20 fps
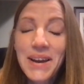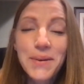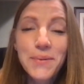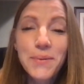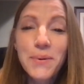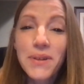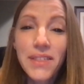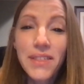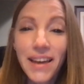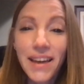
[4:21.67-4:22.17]

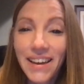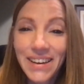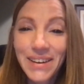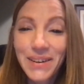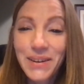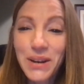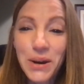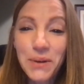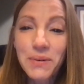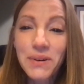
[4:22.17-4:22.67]
with,
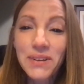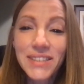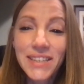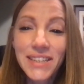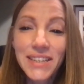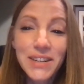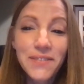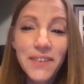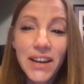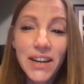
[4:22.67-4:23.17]
as
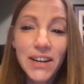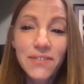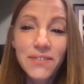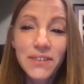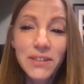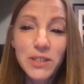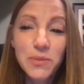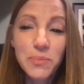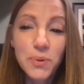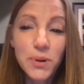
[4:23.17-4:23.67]
innovative
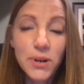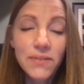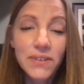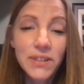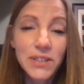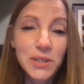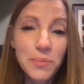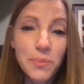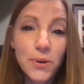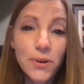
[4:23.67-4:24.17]
and supportive
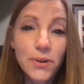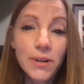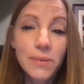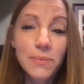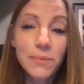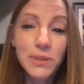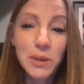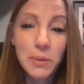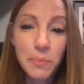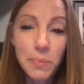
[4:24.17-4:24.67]
as the
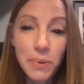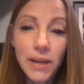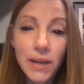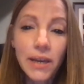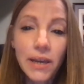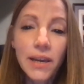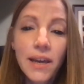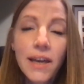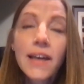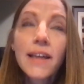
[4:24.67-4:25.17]
programs can
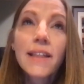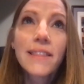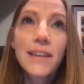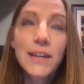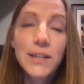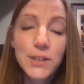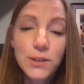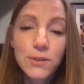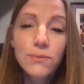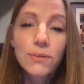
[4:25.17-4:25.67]
be,
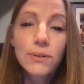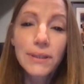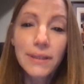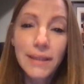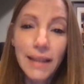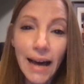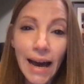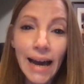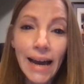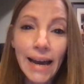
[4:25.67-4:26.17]
they do
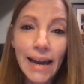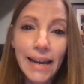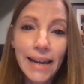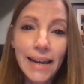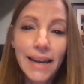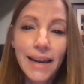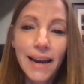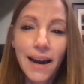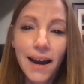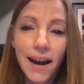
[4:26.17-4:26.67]

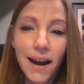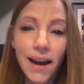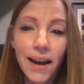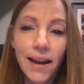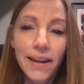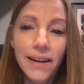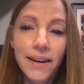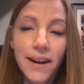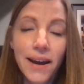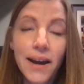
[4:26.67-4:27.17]
rely
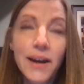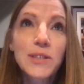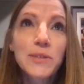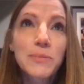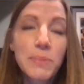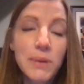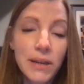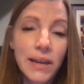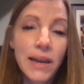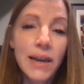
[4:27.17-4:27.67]
on
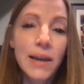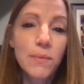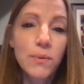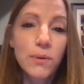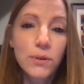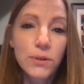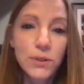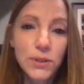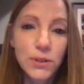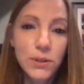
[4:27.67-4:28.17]
us being
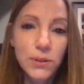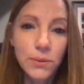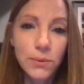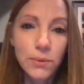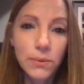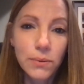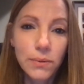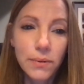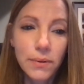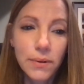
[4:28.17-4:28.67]
able
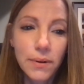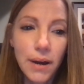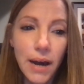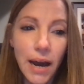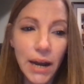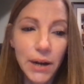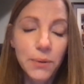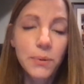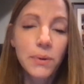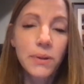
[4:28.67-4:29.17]
to
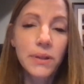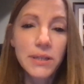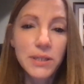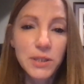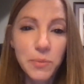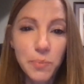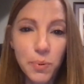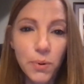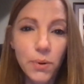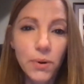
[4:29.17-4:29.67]
adequately
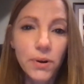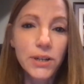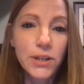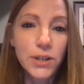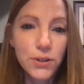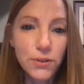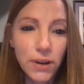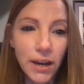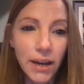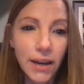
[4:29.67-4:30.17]
support
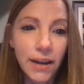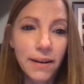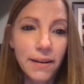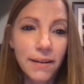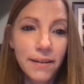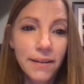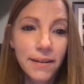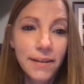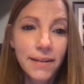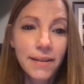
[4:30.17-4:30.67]
and
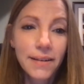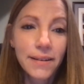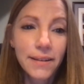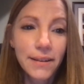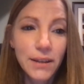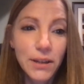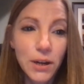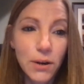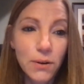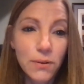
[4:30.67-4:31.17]
train,
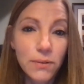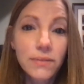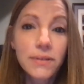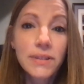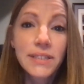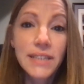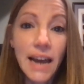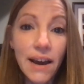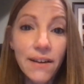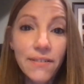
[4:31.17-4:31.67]

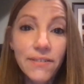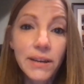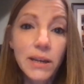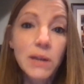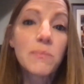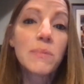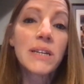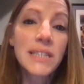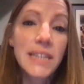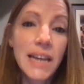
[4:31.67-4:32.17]
staffing
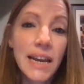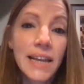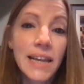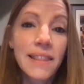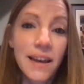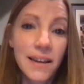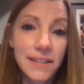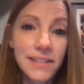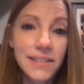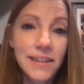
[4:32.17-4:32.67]
and maintain
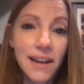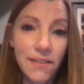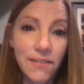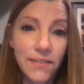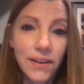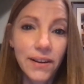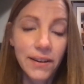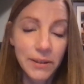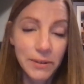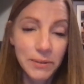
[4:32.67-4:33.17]
that
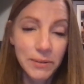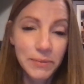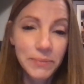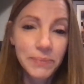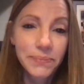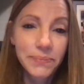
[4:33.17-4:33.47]
staffing.